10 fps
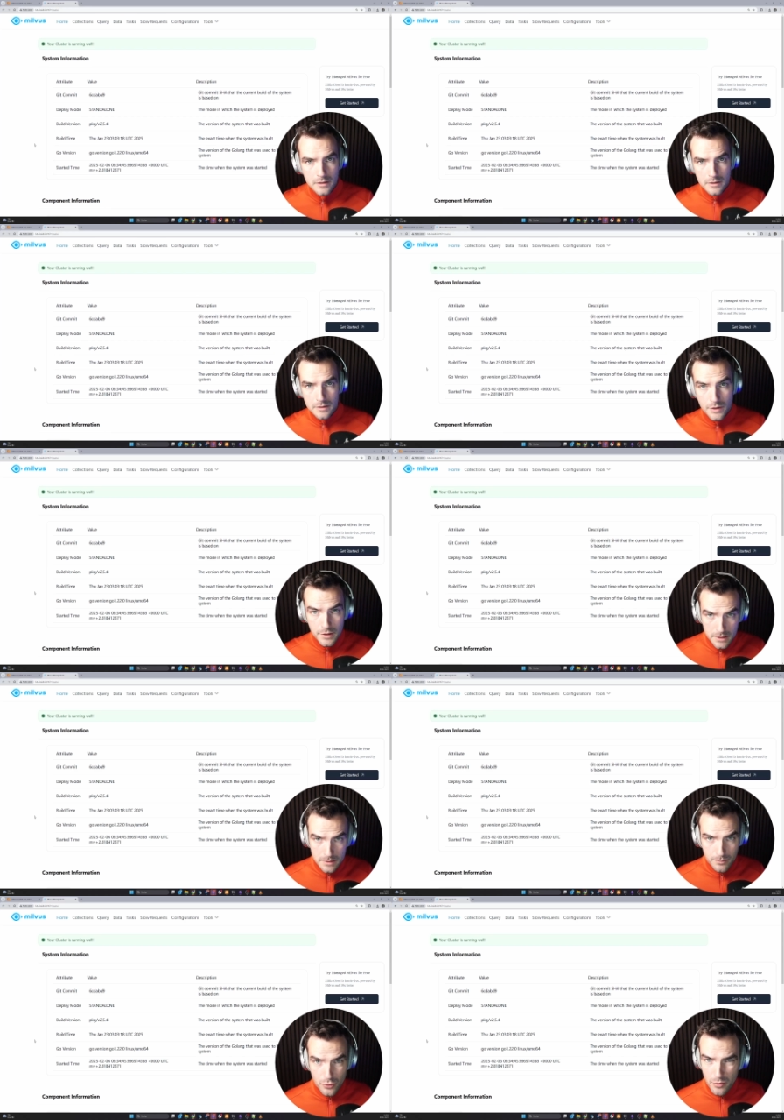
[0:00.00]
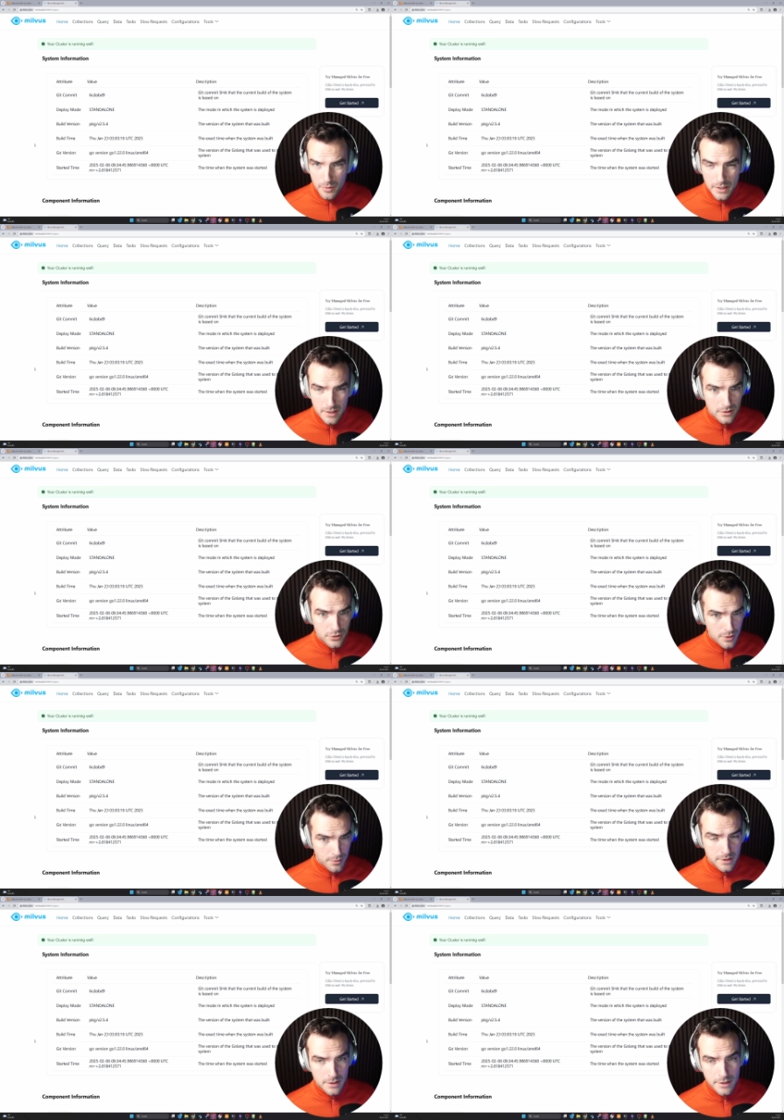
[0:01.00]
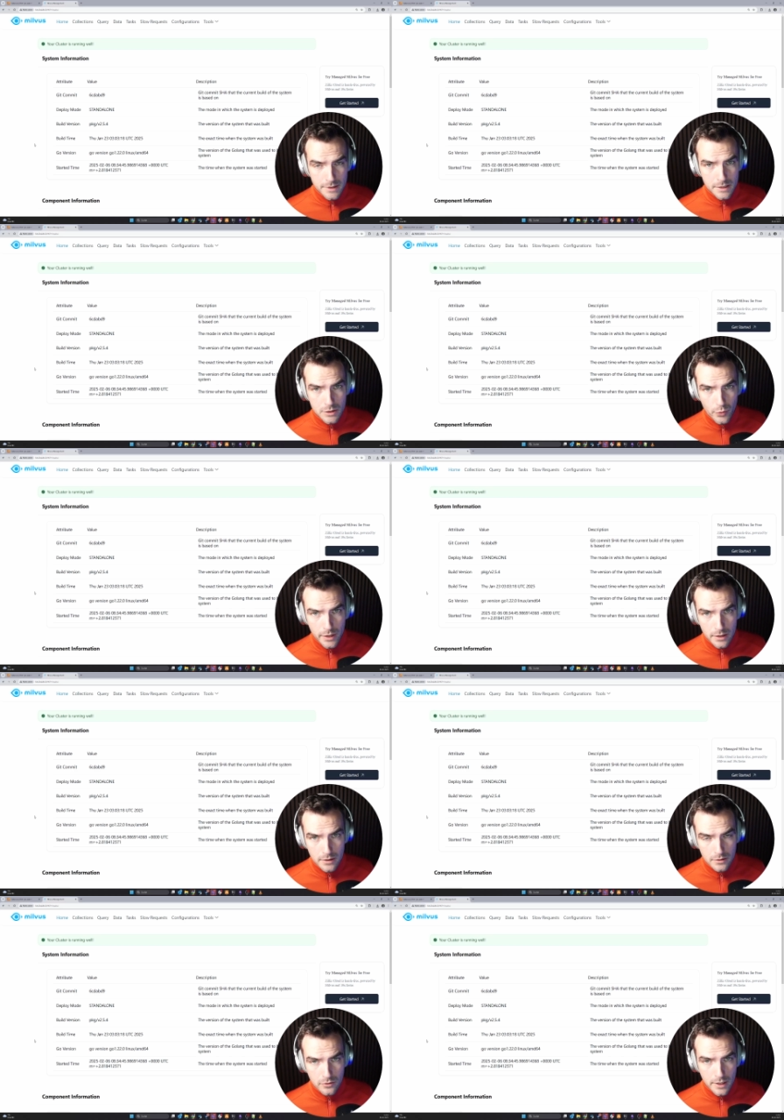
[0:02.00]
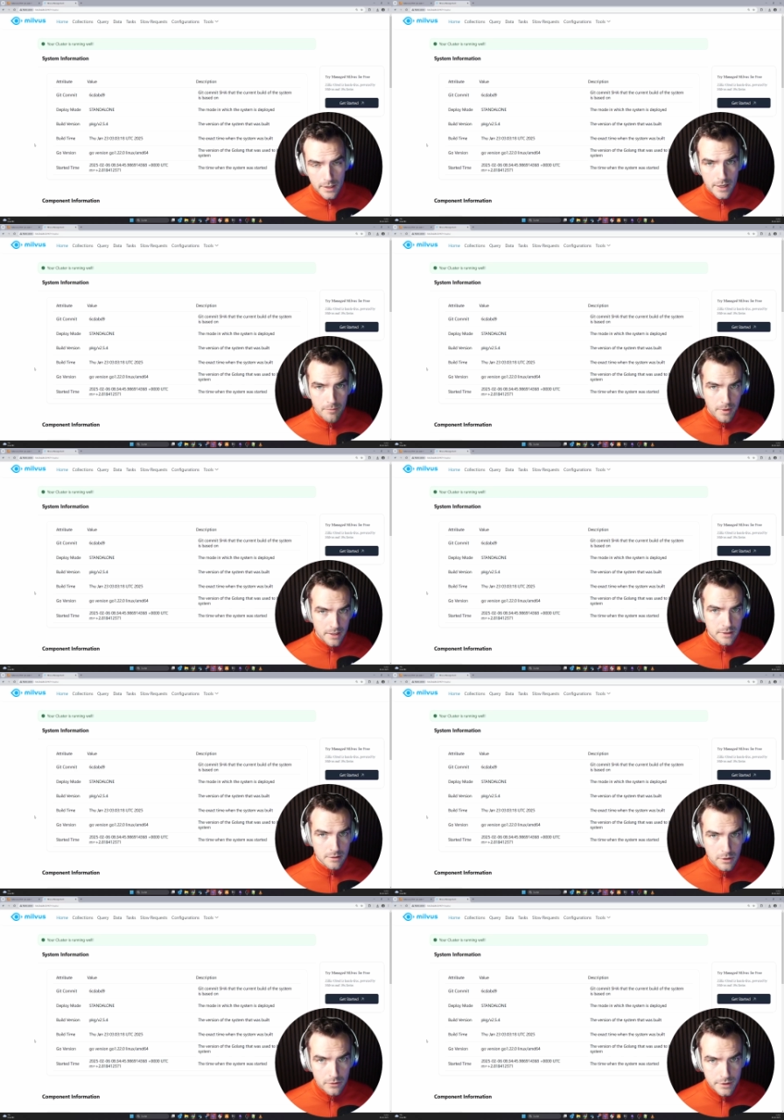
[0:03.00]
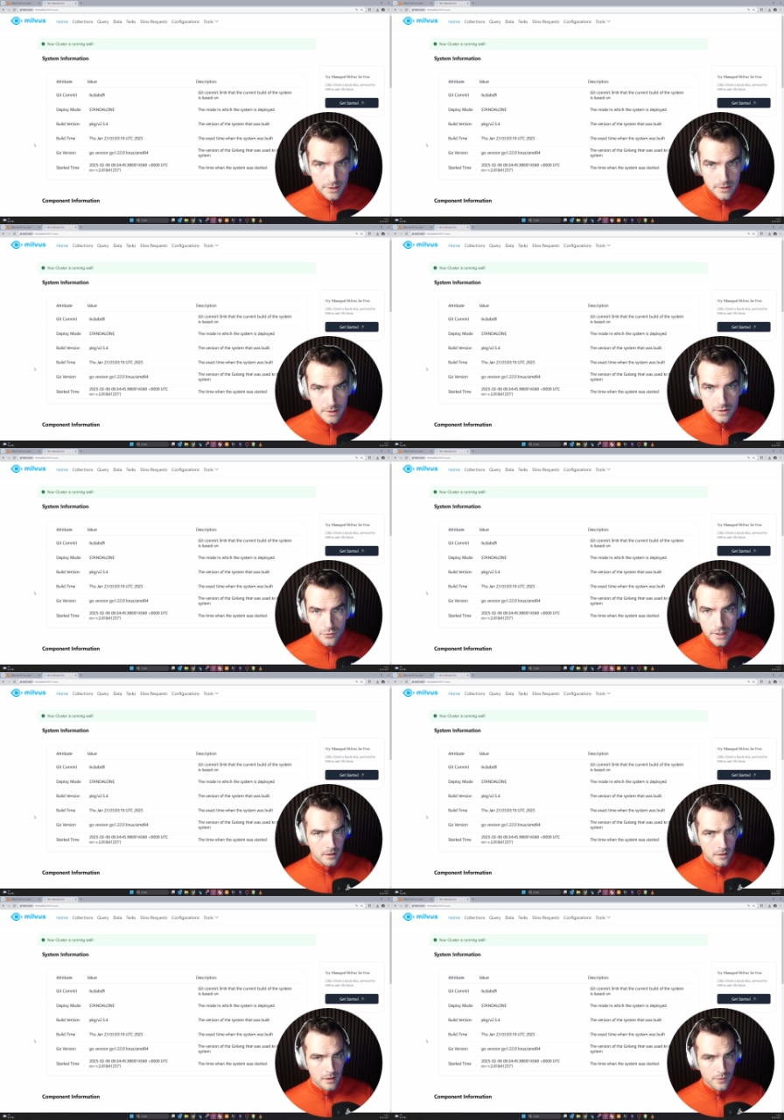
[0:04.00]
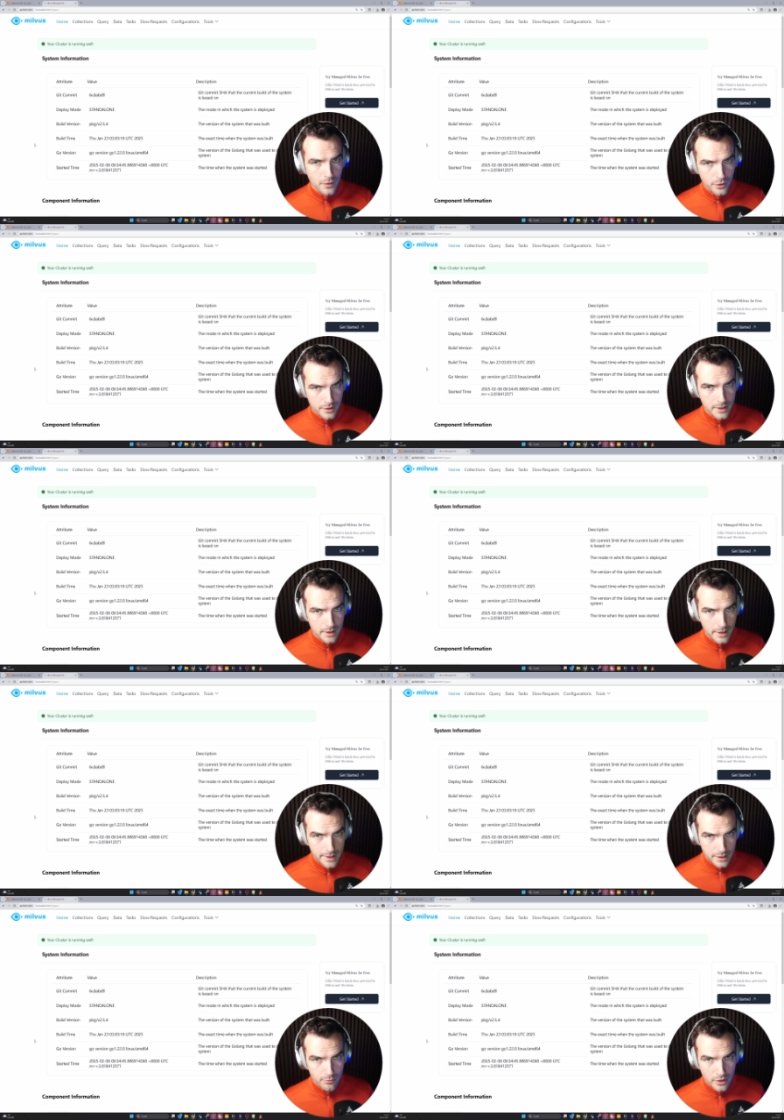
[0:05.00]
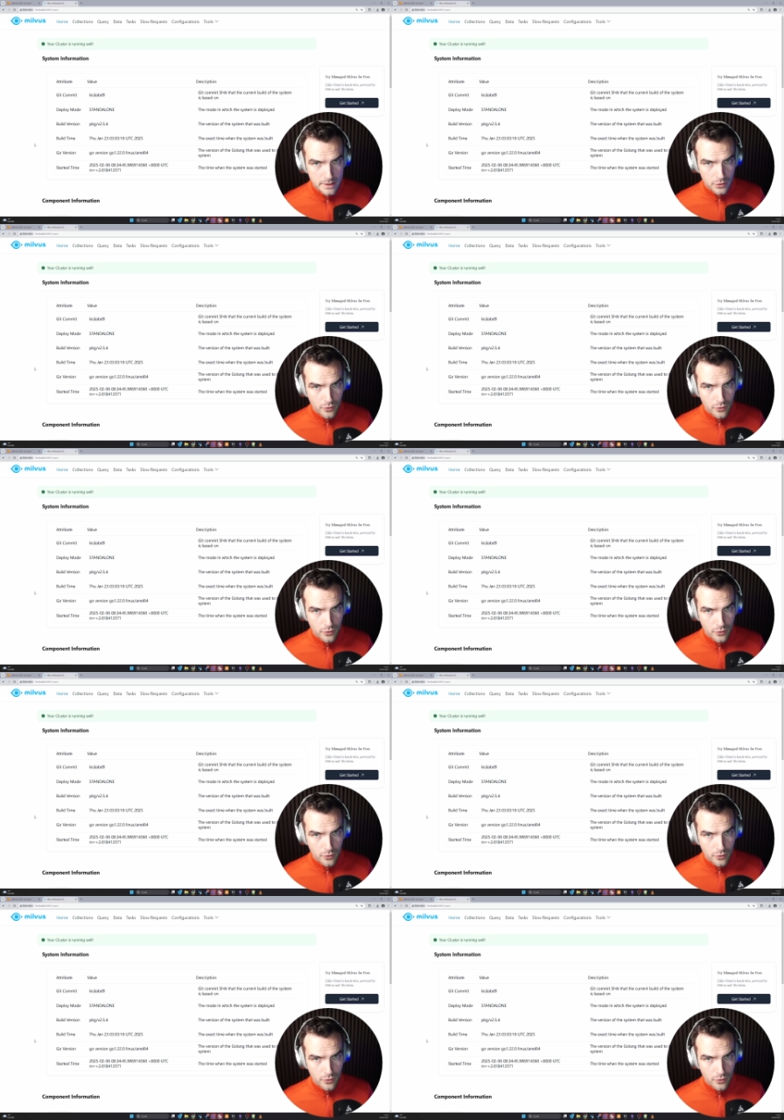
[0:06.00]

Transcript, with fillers: So this is probably the cheapest and easiest way to get a basic Milvus instance running. If you want an enterprise grade